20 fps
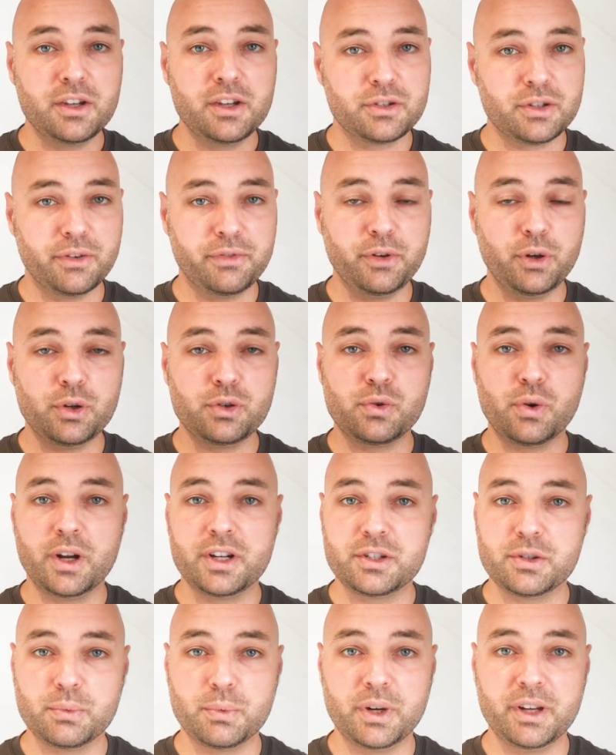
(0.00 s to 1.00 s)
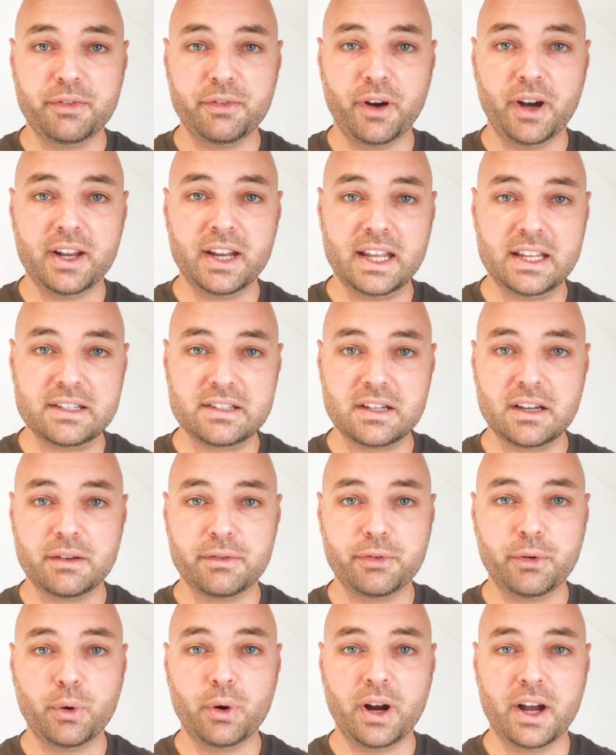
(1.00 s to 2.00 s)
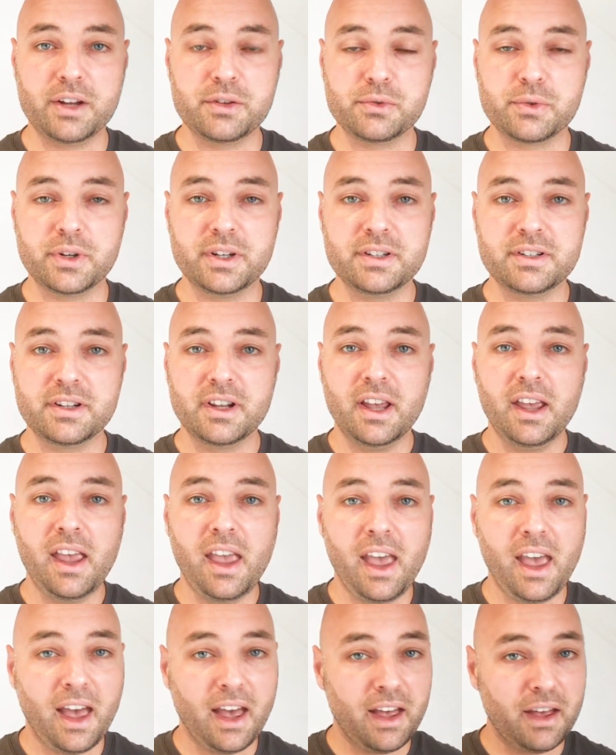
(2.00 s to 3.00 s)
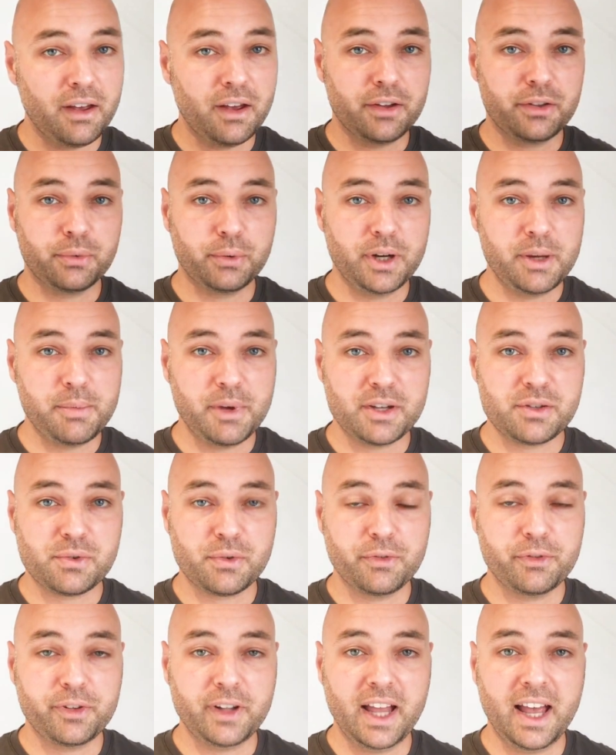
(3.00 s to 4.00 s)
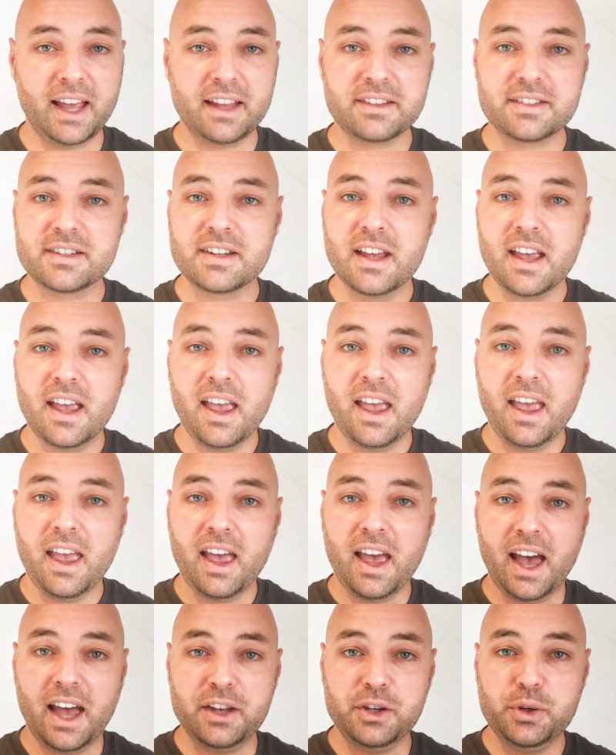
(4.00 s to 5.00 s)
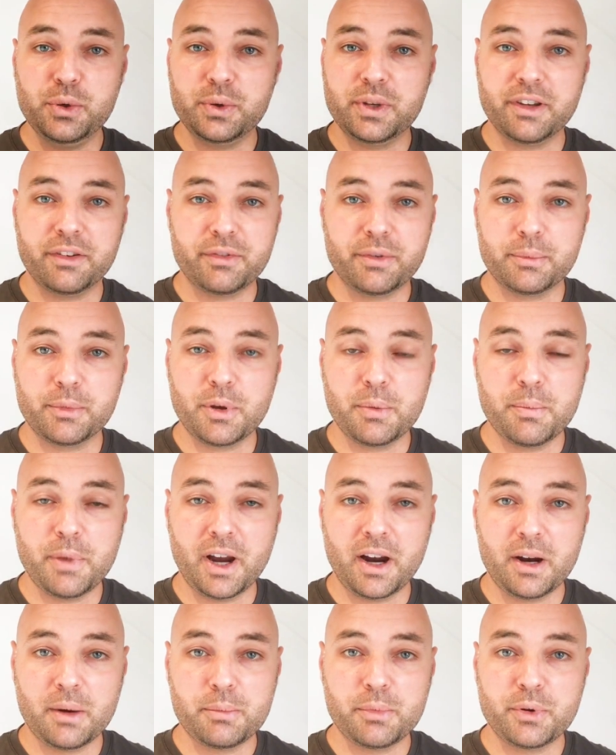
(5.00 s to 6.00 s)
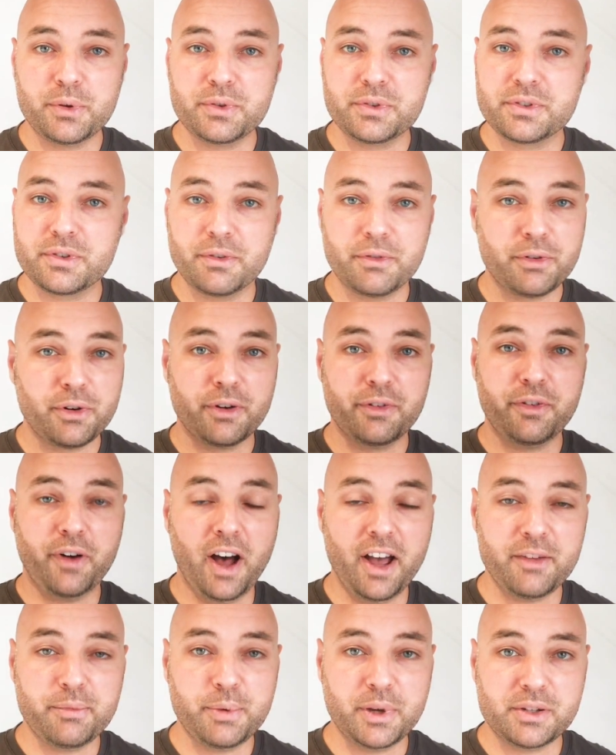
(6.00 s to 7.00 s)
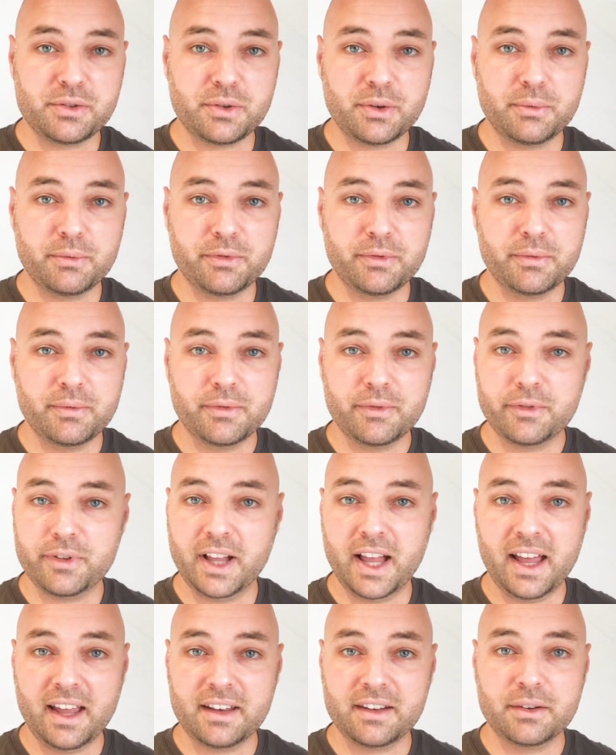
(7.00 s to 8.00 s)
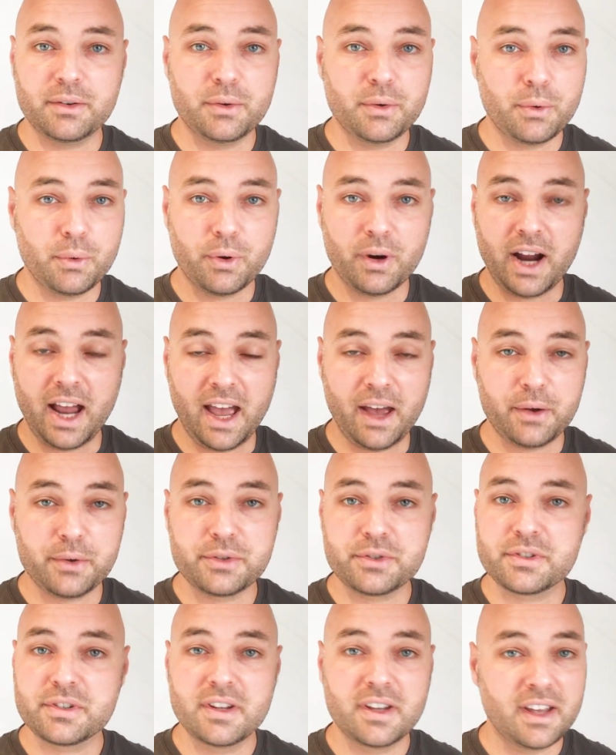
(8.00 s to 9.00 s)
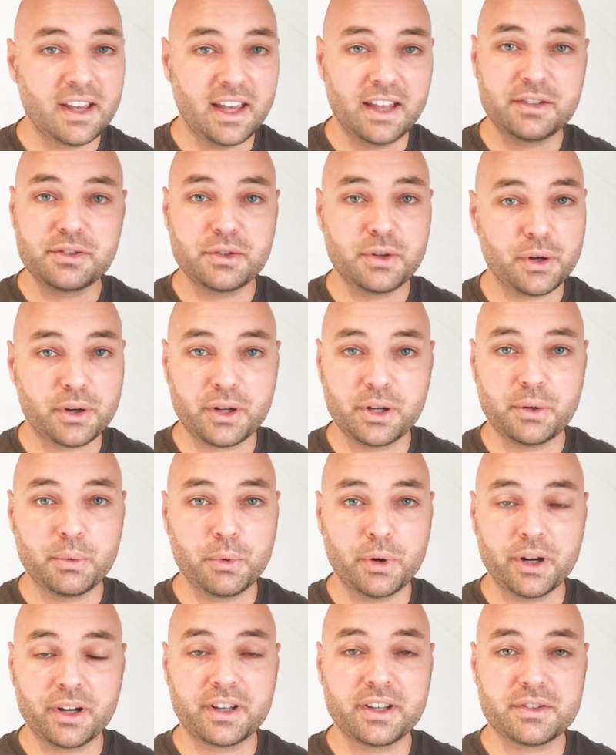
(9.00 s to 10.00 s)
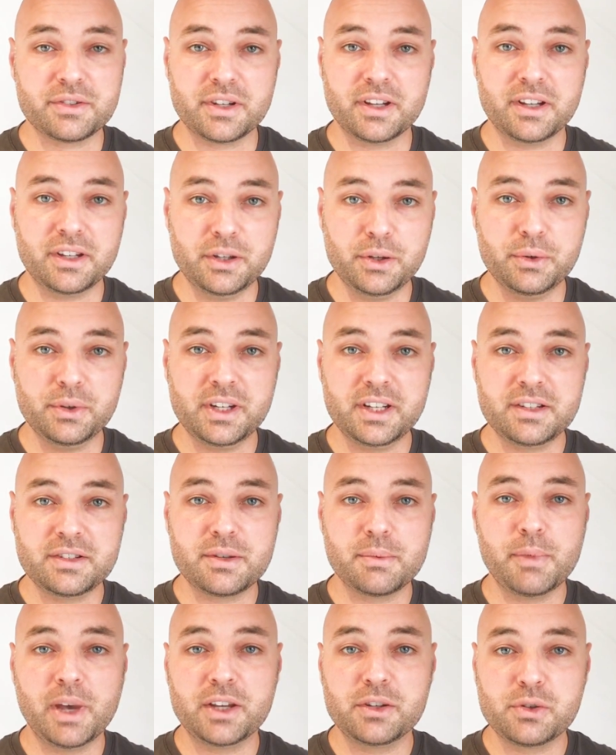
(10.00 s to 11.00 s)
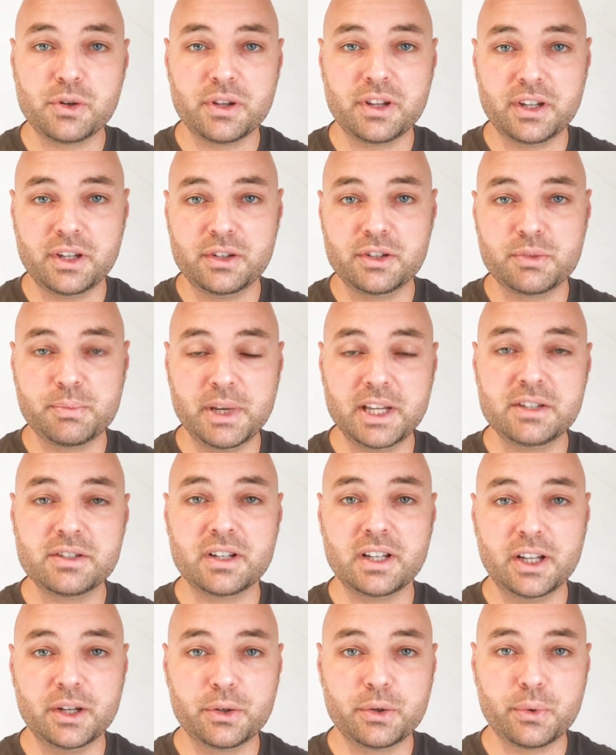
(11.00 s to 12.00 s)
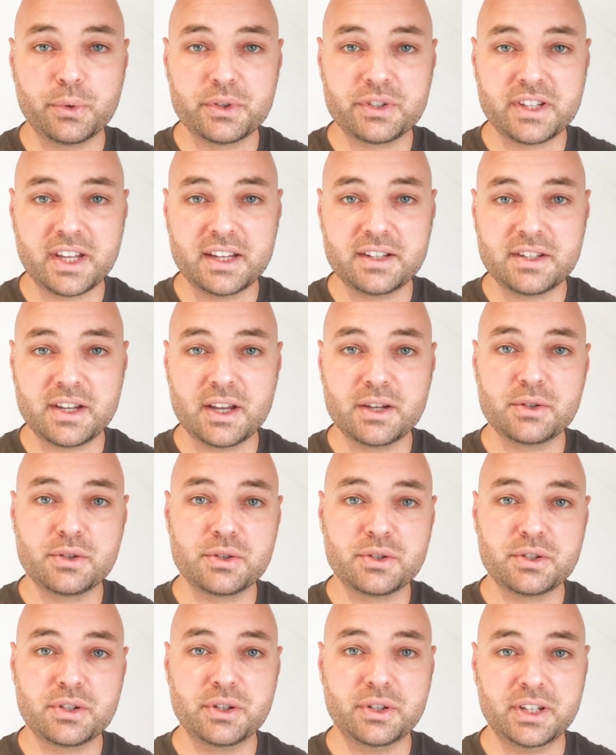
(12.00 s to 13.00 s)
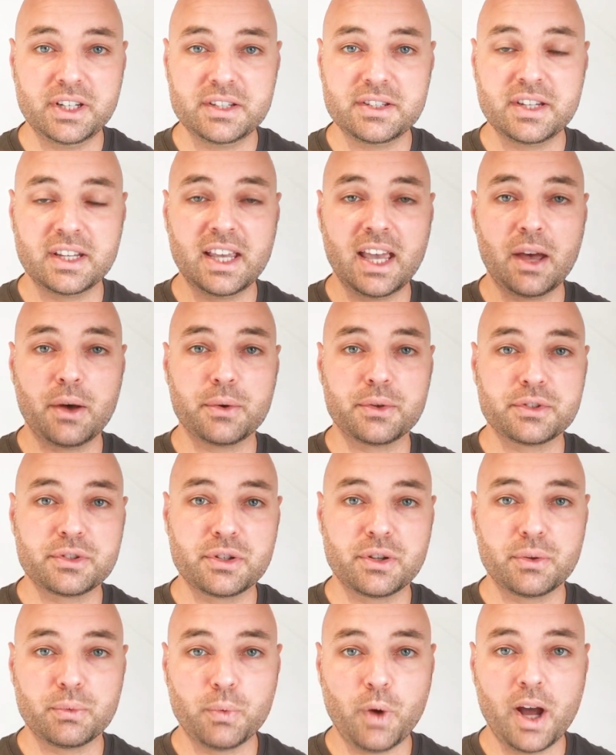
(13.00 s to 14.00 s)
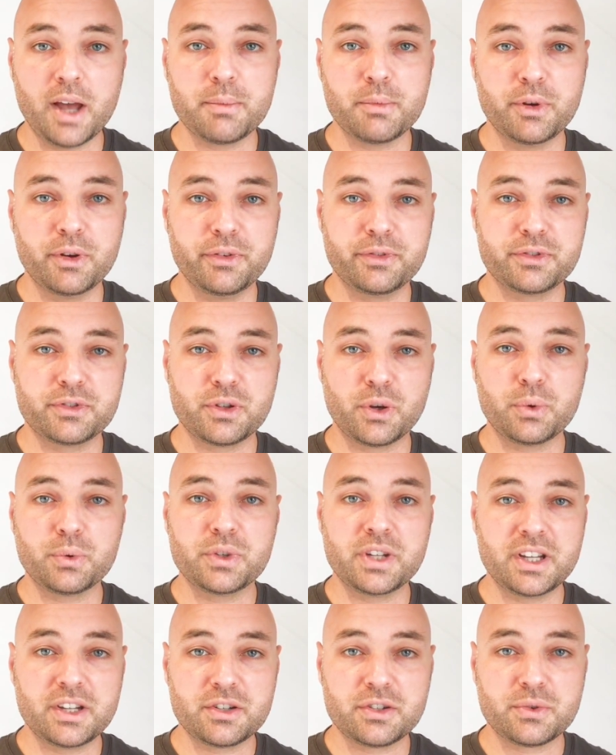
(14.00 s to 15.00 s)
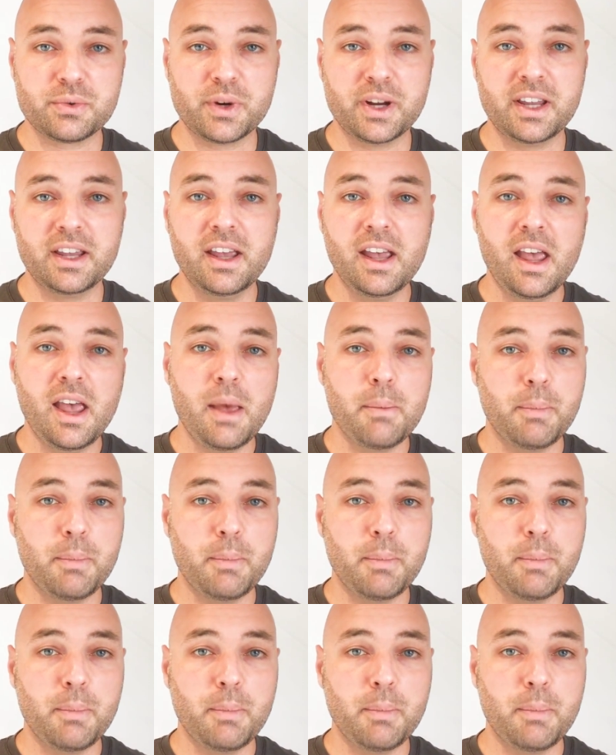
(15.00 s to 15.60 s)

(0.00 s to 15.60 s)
So if you're trying to refinance at 400, a 3-bedroom flat, and you give them comparables for a 5-bedroom flat or house, it's not going to work, is it? You need to make sure that you speak to local estate agents. You need to get onto the Rightmove sold history.